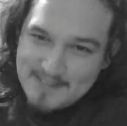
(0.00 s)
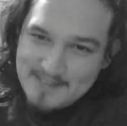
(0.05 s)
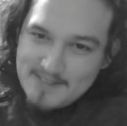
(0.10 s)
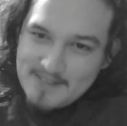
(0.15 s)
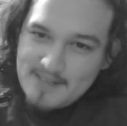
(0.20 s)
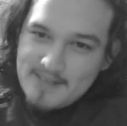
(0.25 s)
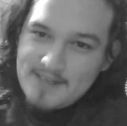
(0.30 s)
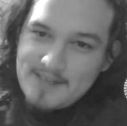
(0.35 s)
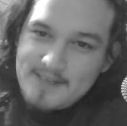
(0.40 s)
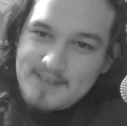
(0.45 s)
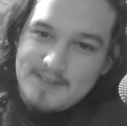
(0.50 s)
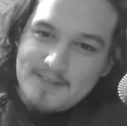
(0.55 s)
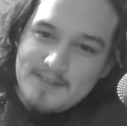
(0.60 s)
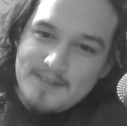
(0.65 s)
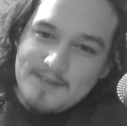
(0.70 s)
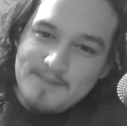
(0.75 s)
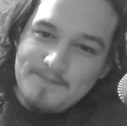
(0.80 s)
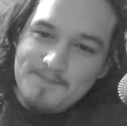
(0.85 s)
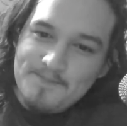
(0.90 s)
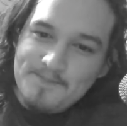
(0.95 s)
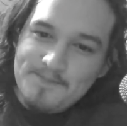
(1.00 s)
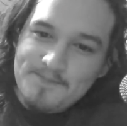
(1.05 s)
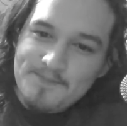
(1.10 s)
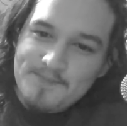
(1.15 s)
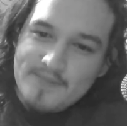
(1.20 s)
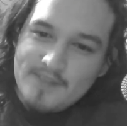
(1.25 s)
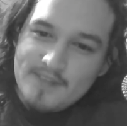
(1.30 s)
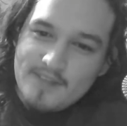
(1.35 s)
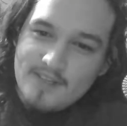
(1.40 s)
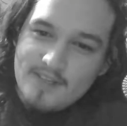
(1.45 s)
and
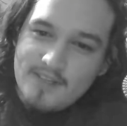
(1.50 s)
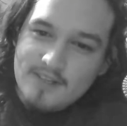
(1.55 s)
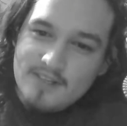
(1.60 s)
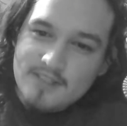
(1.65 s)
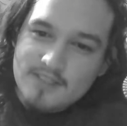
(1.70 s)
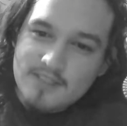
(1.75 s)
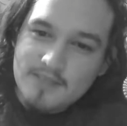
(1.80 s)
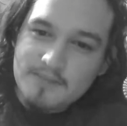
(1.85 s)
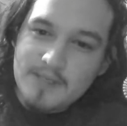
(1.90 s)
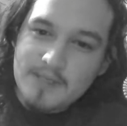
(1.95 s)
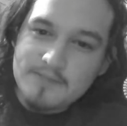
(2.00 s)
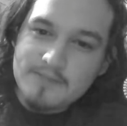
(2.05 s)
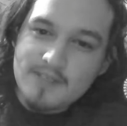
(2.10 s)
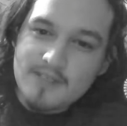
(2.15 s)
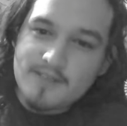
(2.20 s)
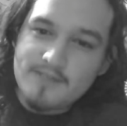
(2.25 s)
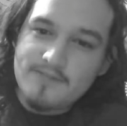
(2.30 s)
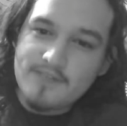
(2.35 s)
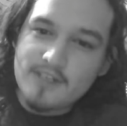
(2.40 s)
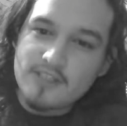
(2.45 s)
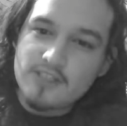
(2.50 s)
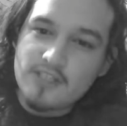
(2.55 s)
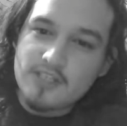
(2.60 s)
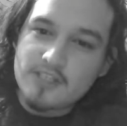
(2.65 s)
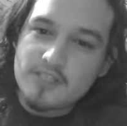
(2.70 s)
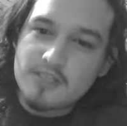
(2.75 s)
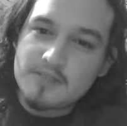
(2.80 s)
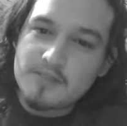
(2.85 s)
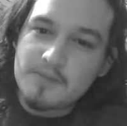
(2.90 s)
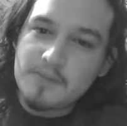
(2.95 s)
sometimes it can function
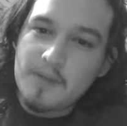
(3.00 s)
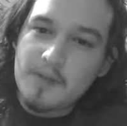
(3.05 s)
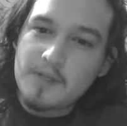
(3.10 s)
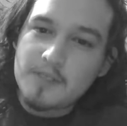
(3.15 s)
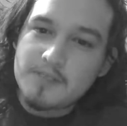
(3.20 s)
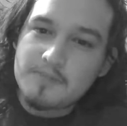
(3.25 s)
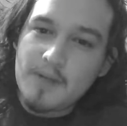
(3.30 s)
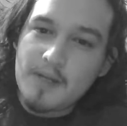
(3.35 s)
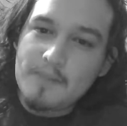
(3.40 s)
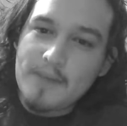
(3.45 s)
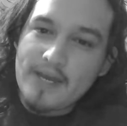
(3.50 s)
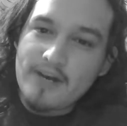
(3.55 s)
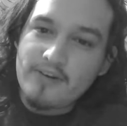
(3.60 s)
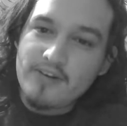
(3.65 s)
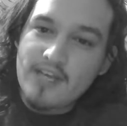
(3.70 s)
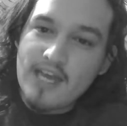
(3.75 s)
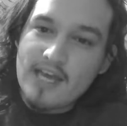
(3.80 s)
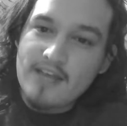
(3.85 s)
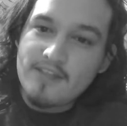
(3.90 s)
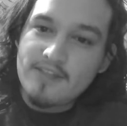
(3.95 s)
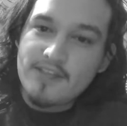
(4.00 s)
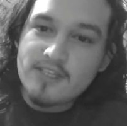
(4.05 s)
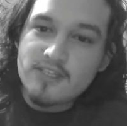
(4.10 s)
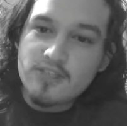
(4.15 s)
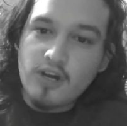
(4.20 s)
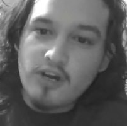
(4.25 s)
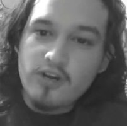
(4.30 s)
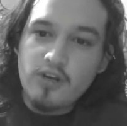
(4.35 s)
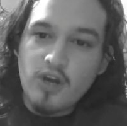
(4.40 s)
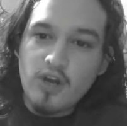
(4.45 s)
as a small battery, and these
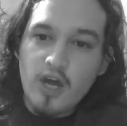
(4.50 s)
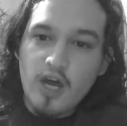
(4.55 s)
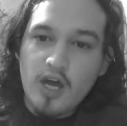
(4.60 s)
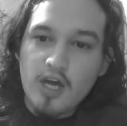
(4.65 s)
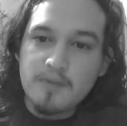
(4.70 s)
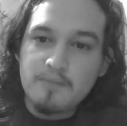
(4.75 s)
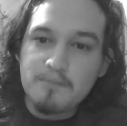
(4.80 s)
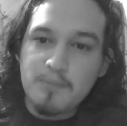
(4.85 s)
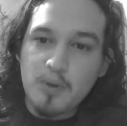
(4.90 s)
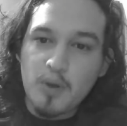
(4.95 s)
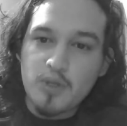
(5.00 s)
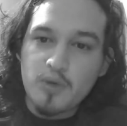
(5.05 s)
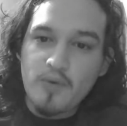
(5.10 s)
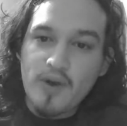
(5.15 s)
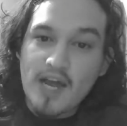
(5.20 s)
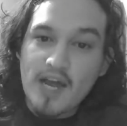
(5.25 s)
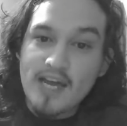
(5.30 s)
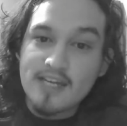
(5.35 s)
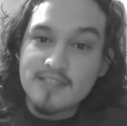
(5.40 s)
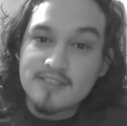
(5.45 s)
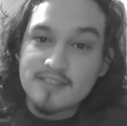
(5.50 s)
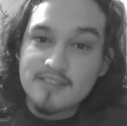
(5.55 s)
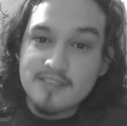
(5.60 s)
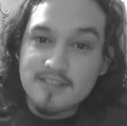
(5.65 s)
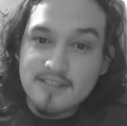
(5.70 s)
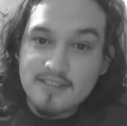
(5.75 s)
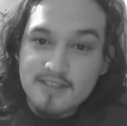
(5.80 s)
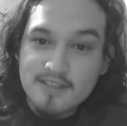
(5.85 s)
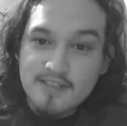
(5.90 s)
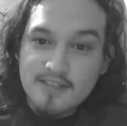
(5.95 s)
are non-polarized.
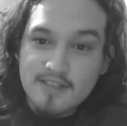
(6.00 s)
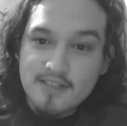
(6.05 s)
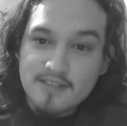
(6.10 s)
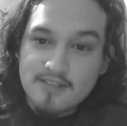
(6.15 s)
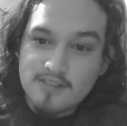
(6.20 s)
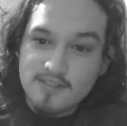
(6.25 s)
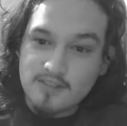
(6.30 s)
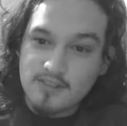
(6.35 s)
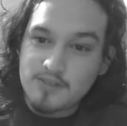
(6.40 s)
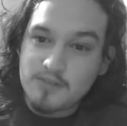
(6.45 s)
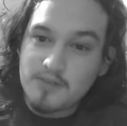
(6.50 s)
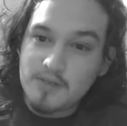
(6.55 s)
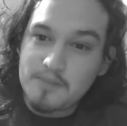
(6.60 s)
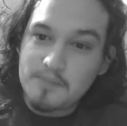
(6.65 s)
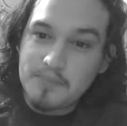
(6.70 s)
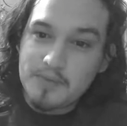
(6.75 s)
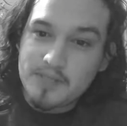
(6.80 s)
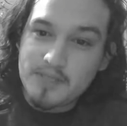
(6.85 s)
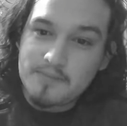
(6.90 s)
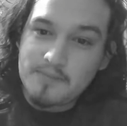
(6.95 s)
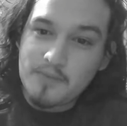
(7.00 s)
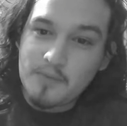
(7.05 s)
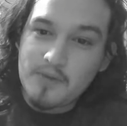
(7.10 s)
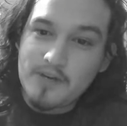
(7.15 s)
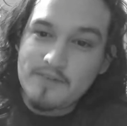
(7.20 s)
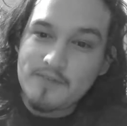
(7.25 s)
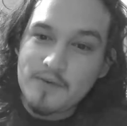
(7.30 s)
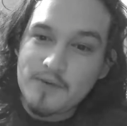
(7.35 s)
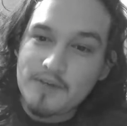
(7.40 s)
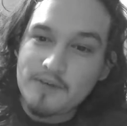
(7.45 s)
So you can put them in
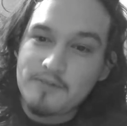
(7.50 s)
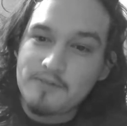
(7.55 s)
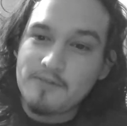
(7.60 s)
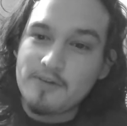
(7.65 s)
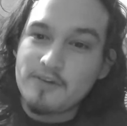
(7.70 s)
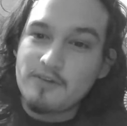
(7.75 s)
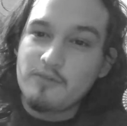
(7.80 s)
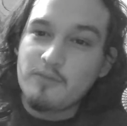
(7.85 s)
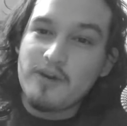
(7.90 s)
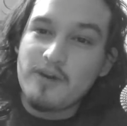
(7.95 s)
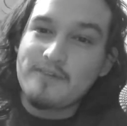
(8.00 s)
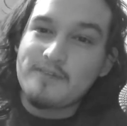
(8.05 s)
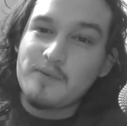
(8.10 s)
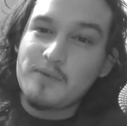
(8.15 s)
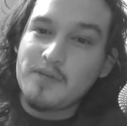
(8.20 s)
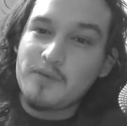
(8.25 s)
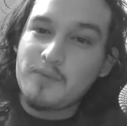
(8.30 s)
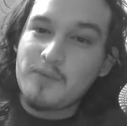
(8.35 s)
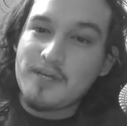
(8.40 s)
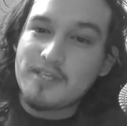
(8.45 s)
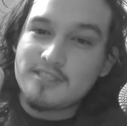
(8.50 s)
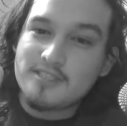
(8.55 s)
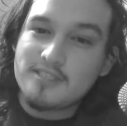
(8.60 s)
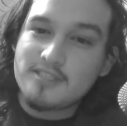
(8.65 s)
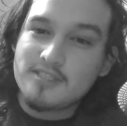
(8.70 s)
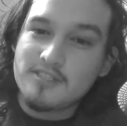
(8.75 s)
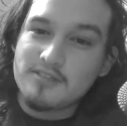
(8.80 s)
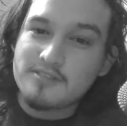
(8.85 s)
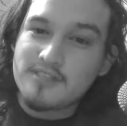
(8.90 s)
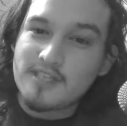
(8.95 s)
whatever way you want.
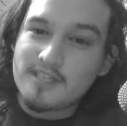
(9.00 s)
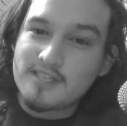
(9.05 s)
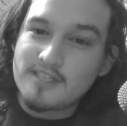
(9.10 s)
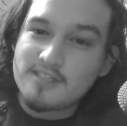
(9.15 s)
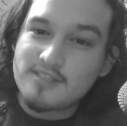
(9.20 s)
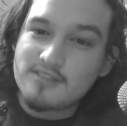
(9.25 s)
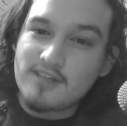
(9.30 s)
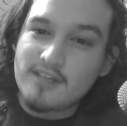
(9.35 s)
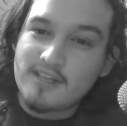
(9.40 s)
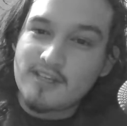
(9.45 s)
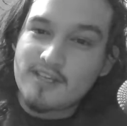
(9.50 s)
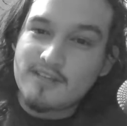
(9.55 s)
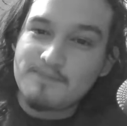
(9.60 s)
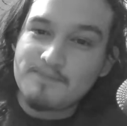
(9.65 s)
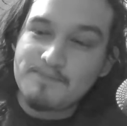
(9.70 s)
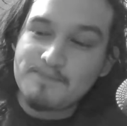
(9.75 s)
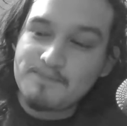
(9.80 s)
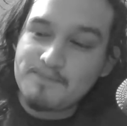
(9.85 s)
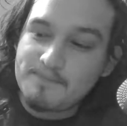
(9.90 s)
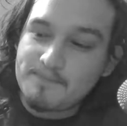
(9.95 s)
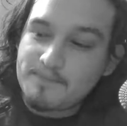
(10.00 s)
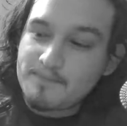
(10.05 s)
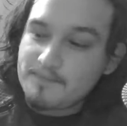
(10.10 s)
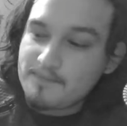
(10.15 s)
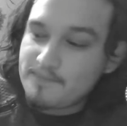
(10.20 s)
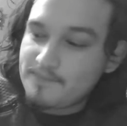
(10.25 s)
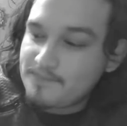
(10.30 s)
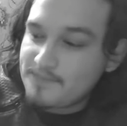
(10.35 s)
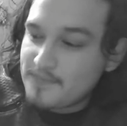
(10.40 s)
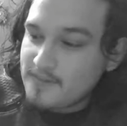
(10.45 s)
So like this, like that.
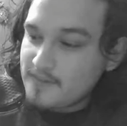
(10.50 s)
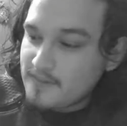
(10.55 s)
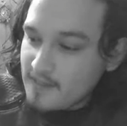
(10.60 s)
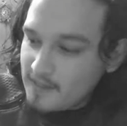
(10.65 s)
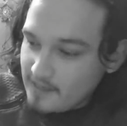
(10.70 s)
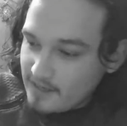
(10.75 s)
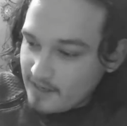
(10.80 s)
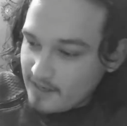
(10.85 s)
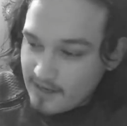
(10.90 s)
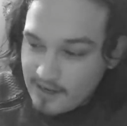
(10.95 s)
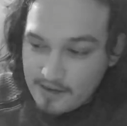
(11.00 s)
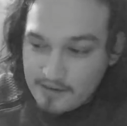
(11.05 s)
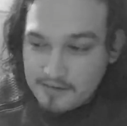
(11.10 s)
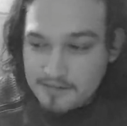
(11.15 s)
Now,